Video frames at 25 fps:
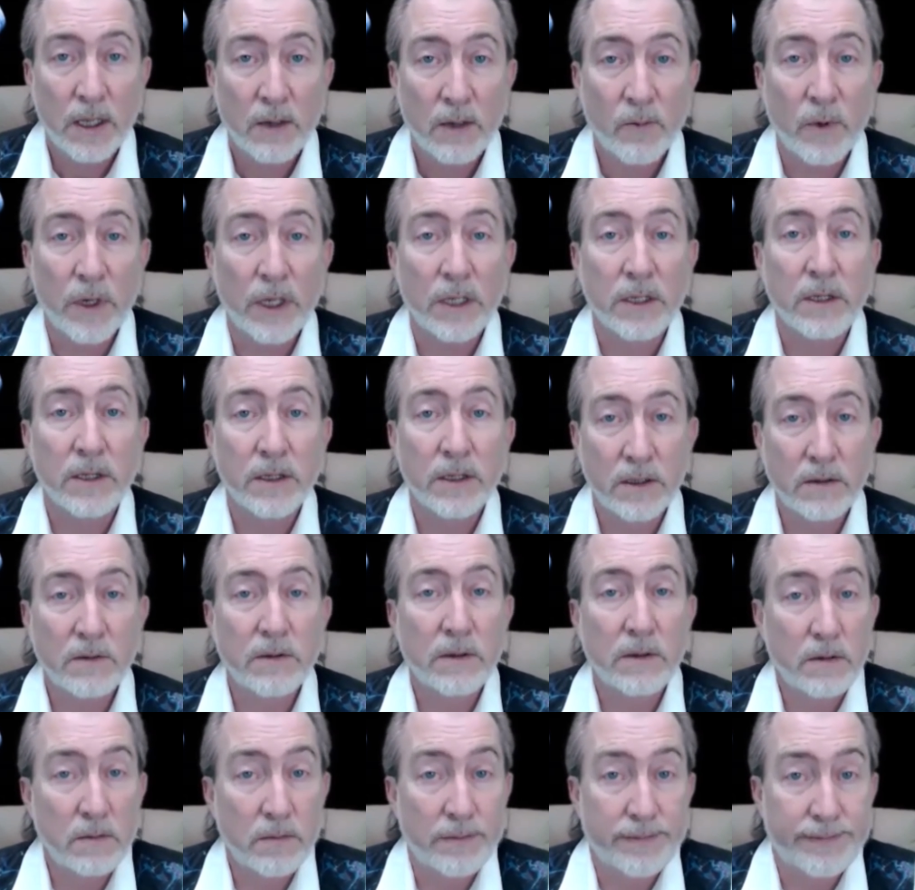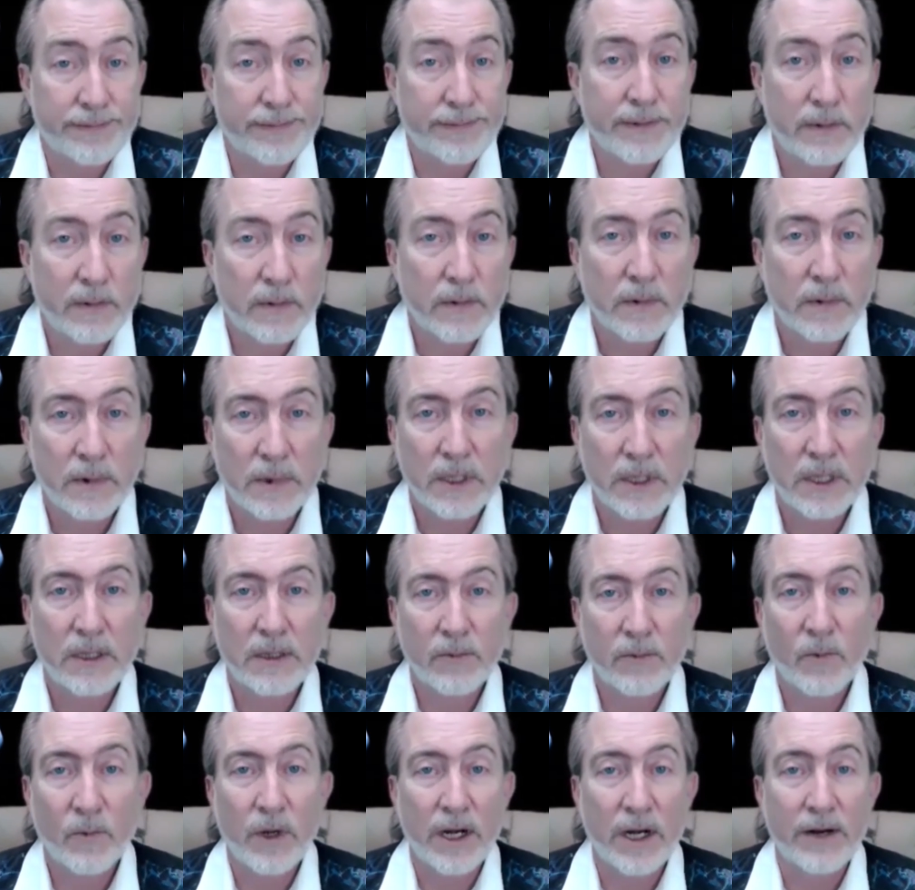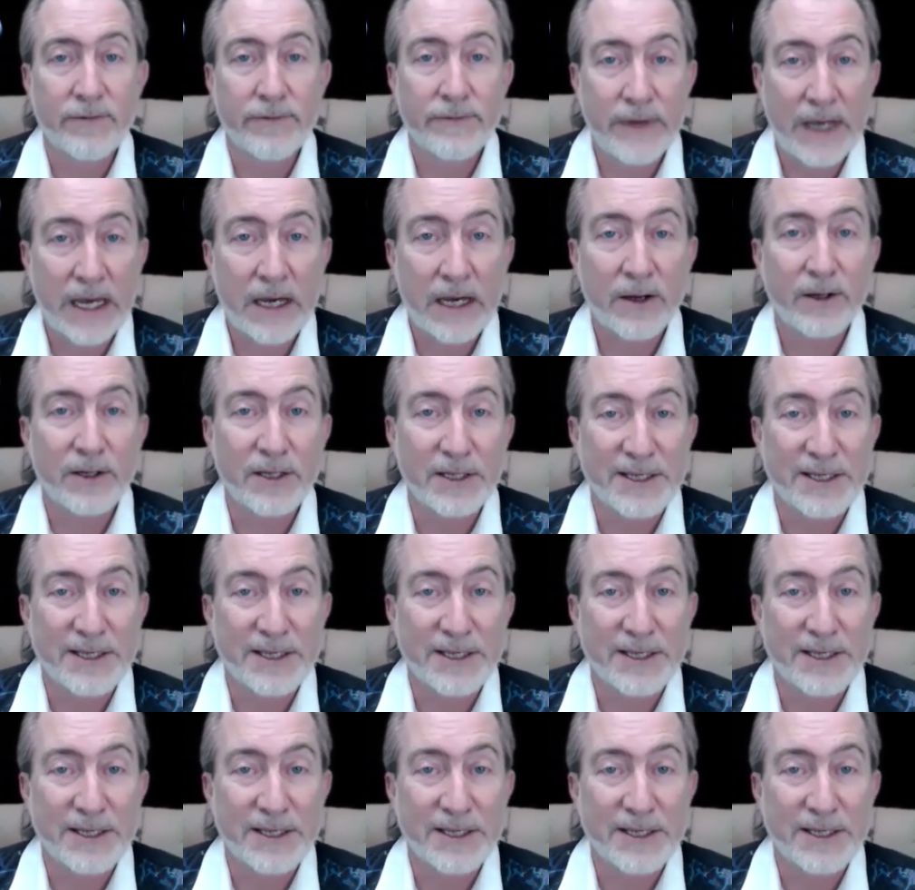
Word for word: Well, what I found